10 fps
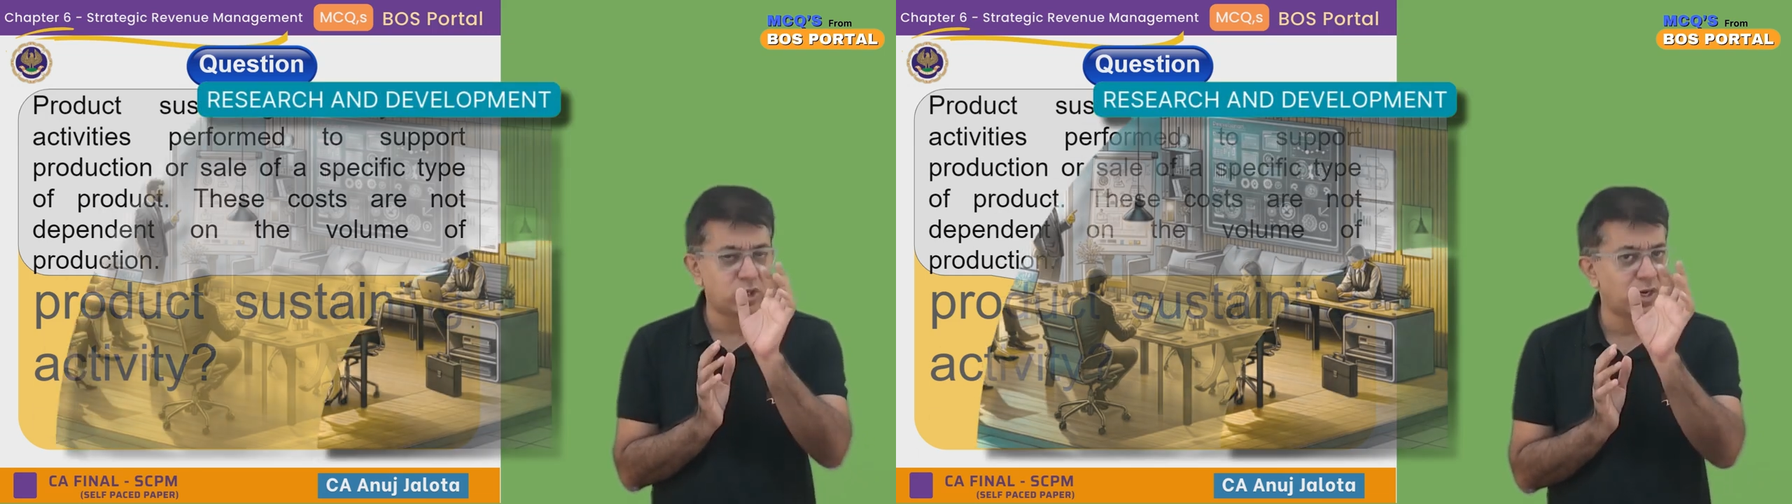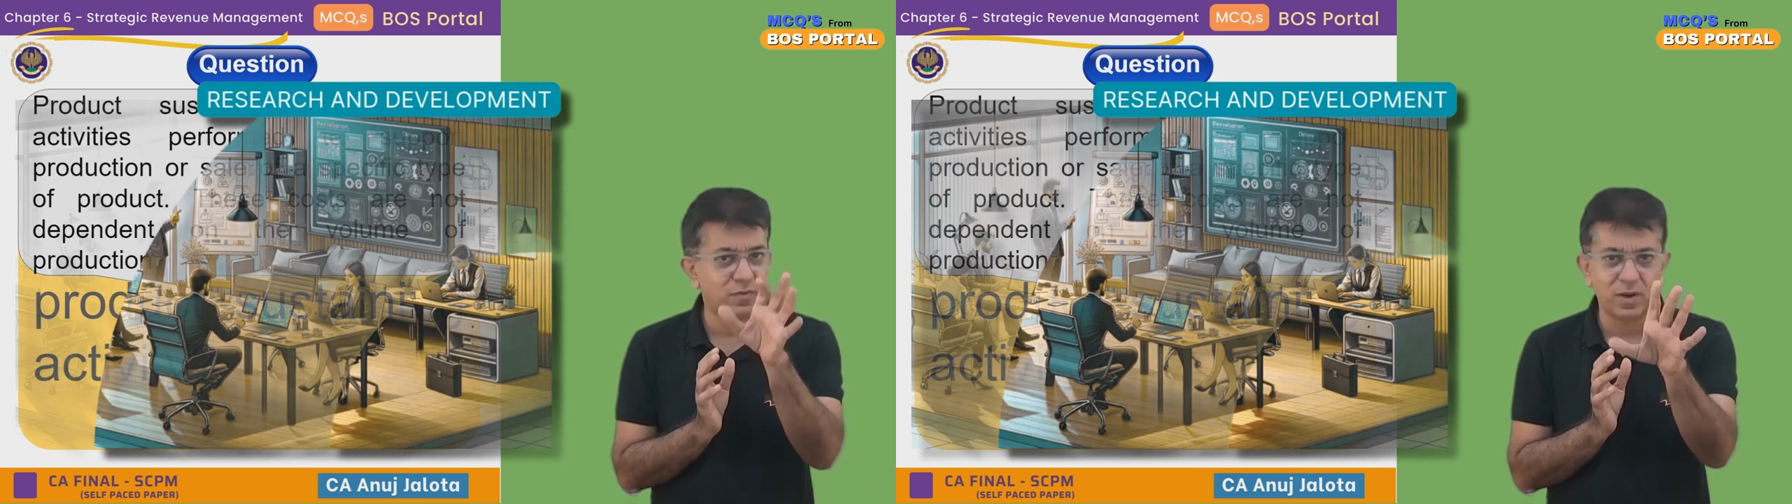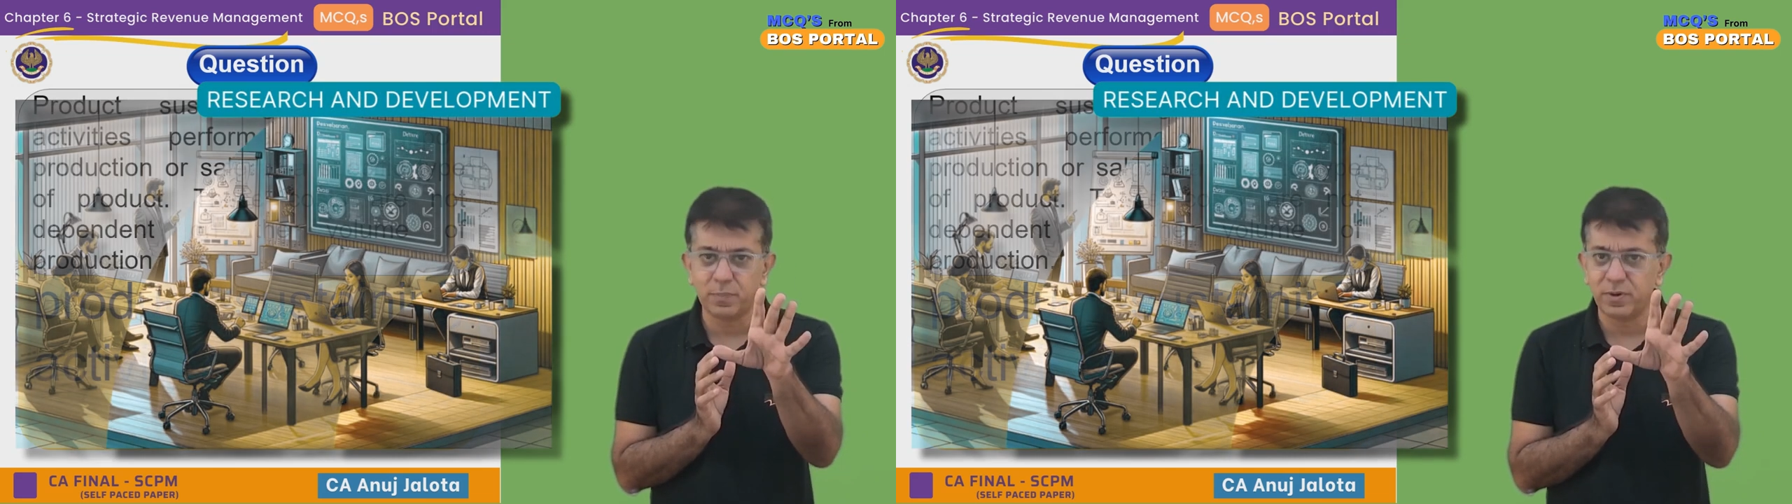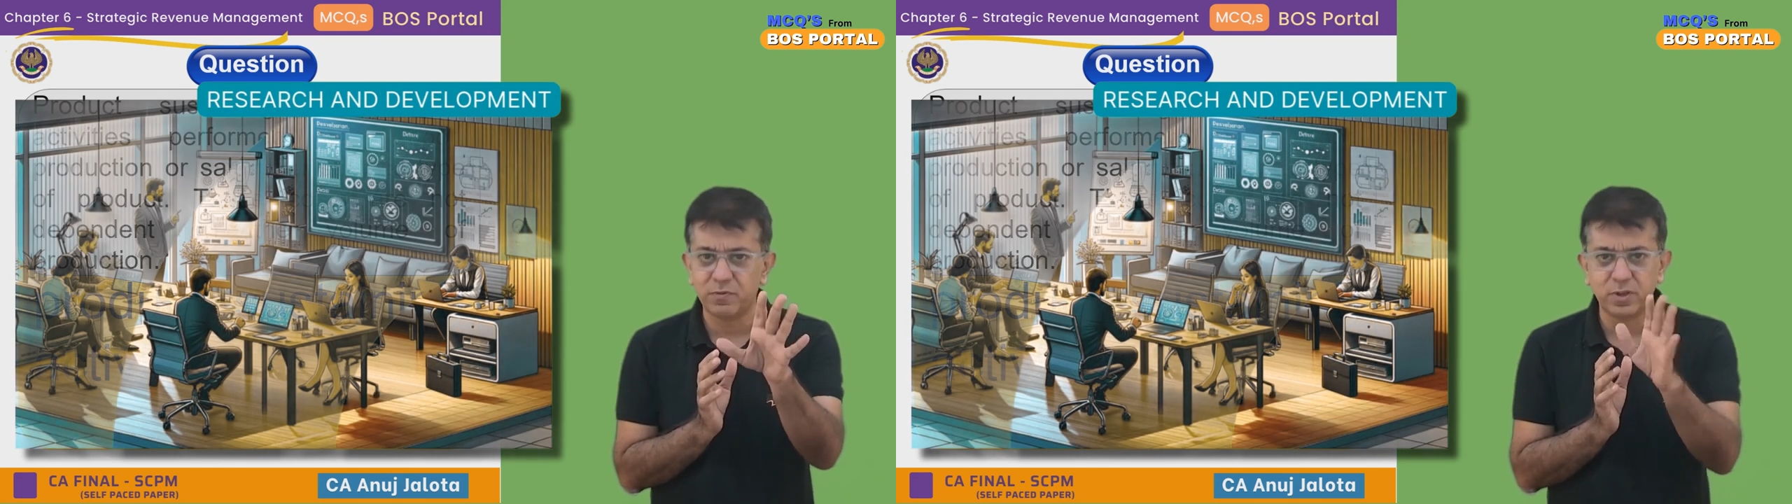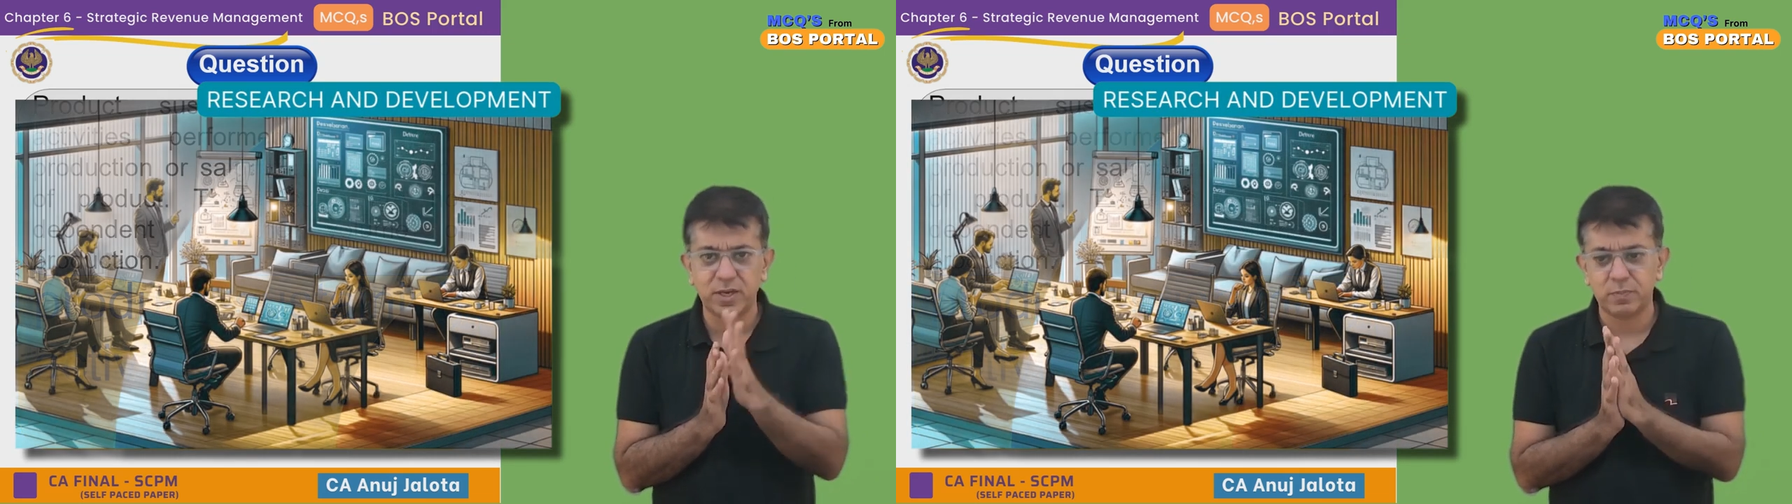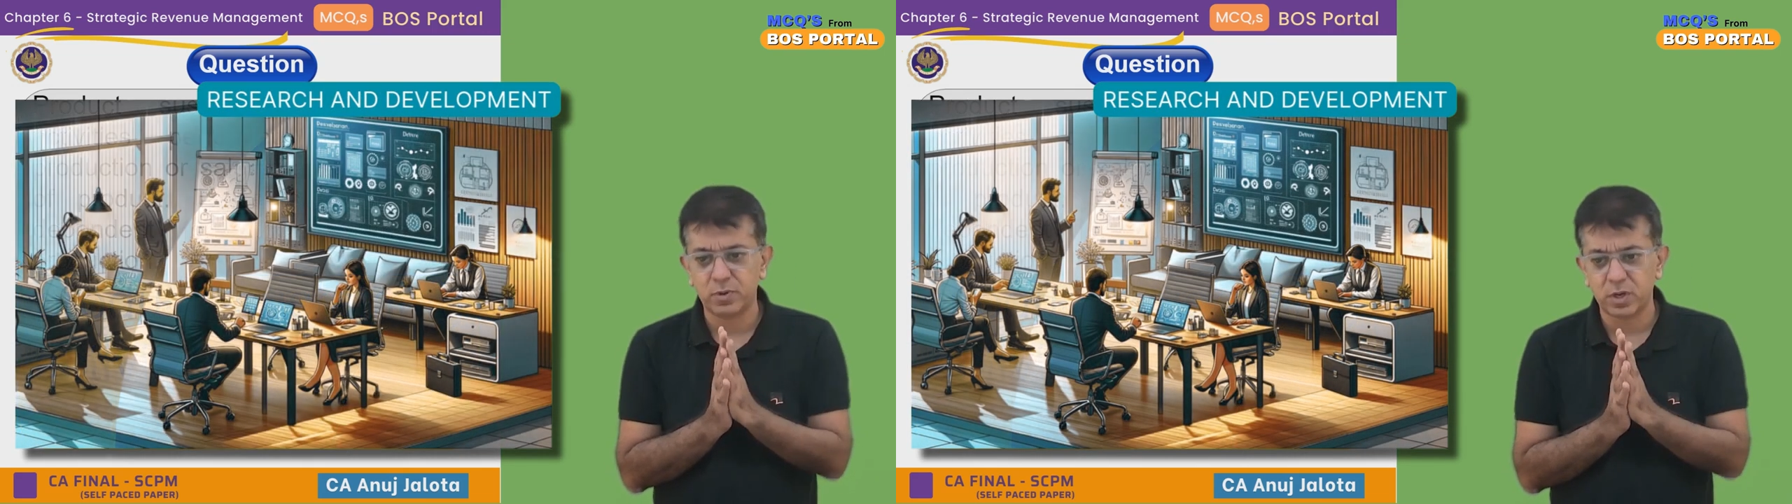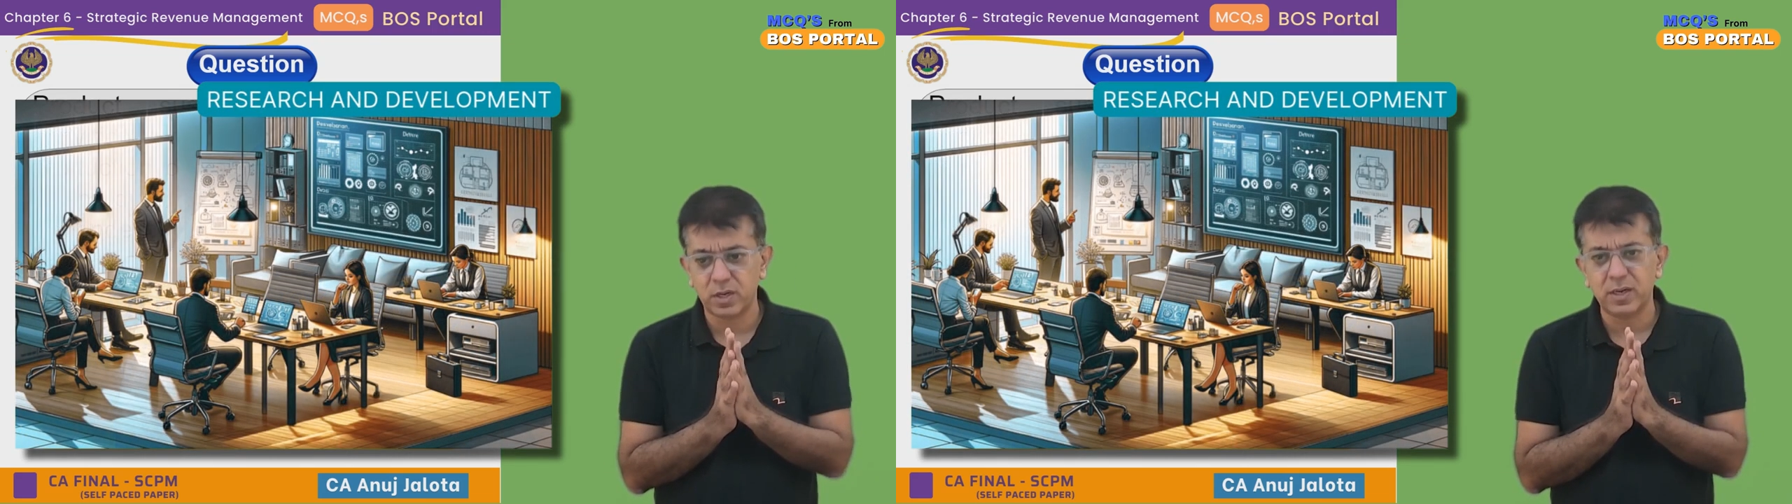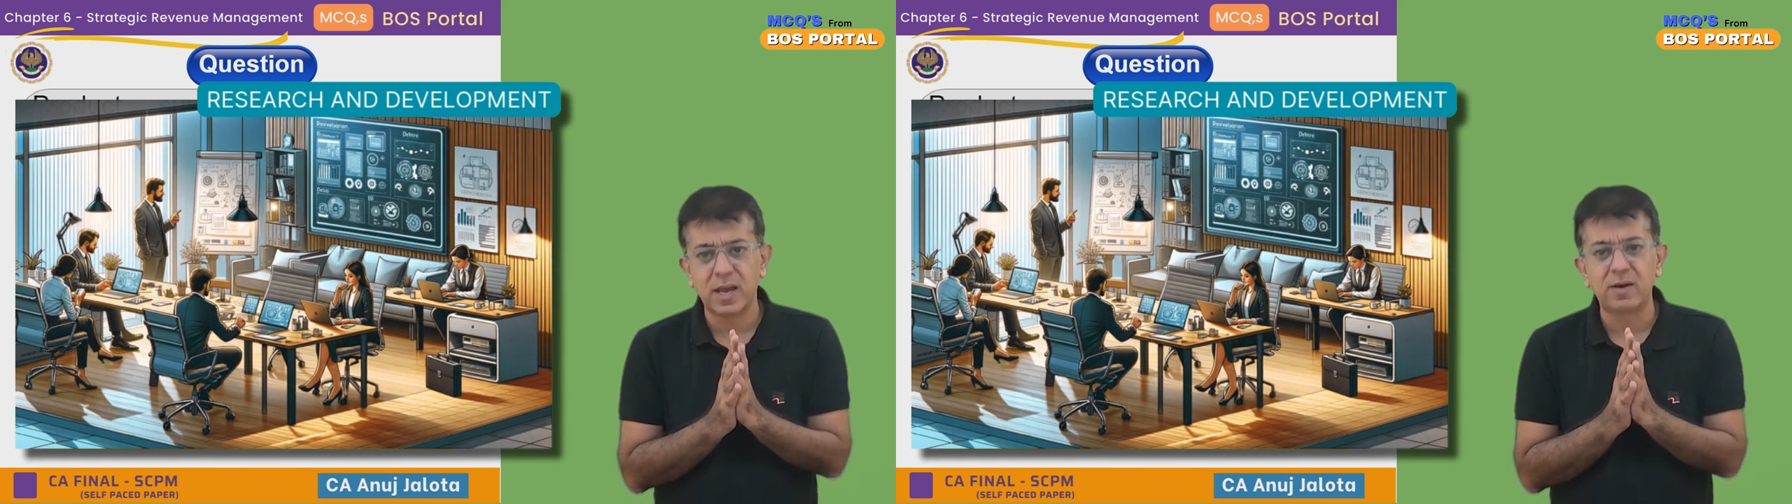and development for that
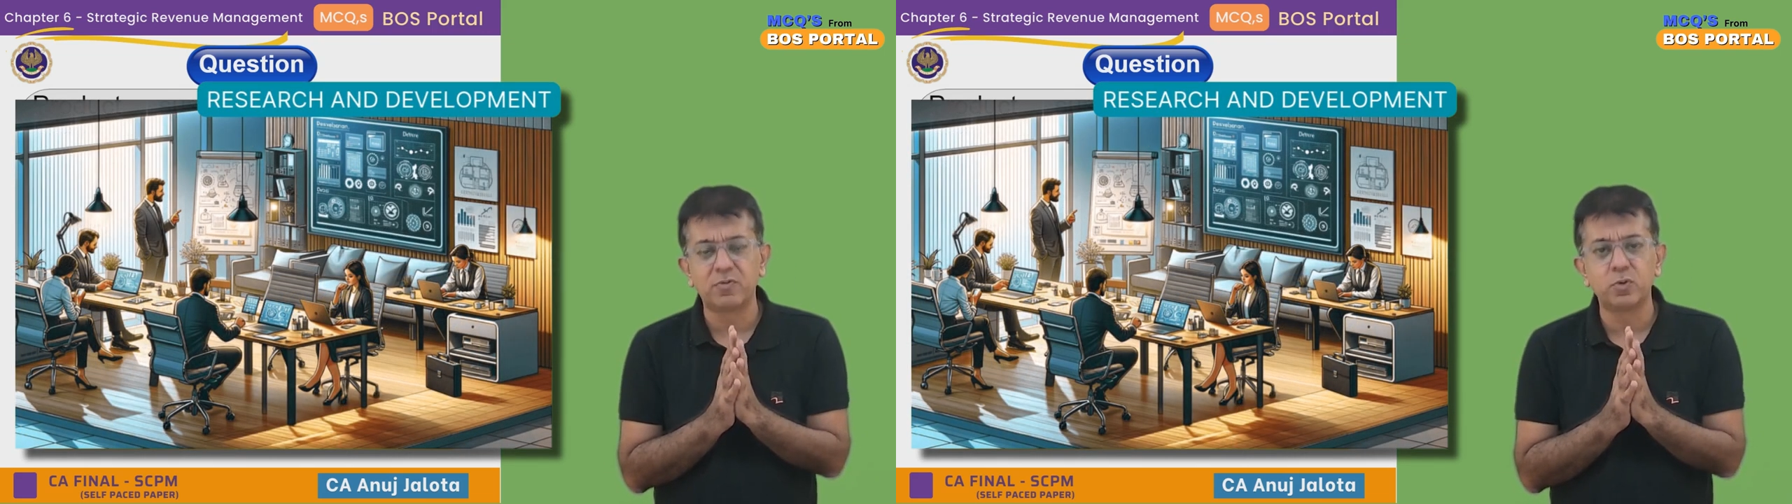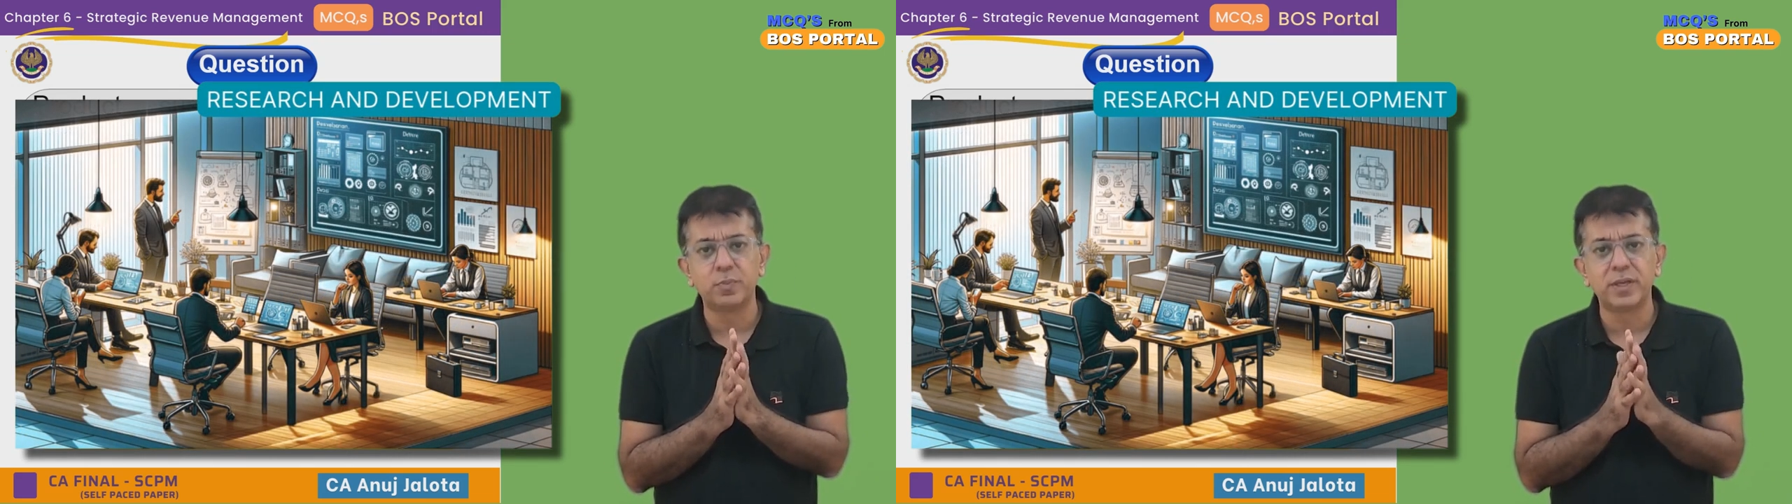product. I have to make